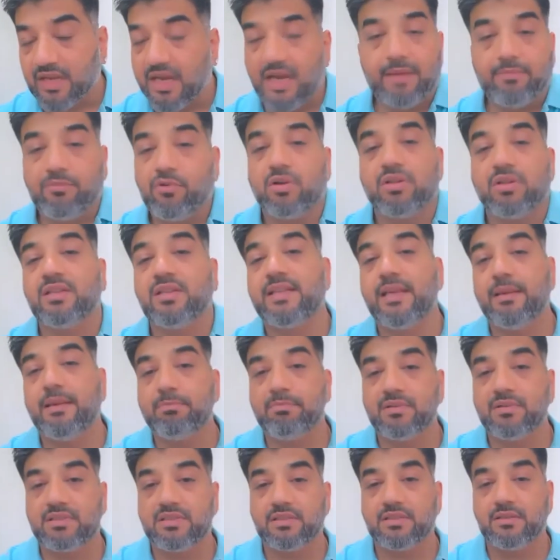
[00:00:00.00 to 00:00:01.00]
I'm not the
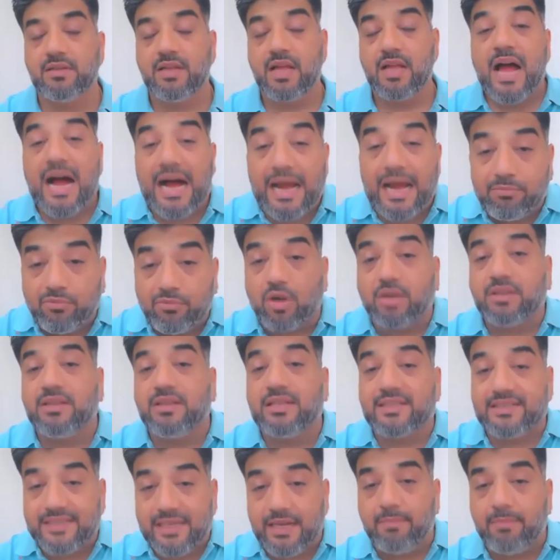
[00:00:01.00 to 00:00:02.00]
same person. I'm not
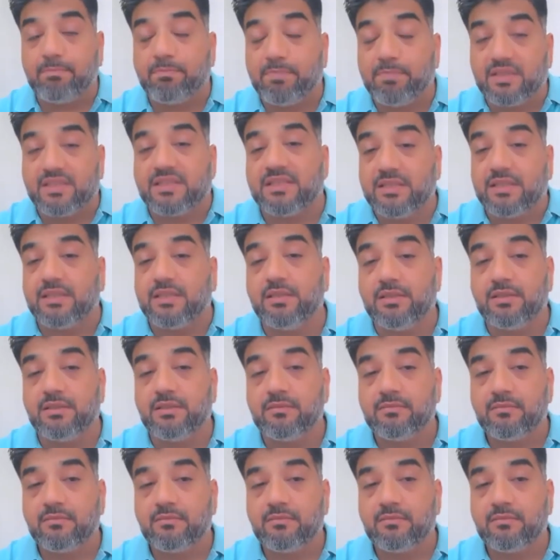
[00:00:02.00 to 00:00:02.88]
the same person